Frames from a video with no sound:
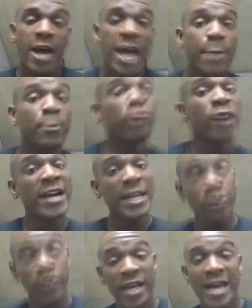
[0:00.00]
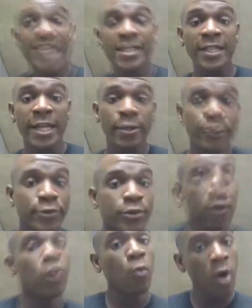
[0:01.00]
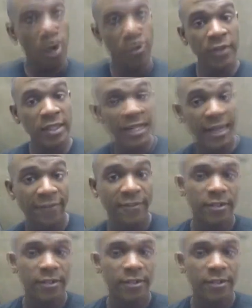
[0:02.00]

And when riding on the escalators, walk on the left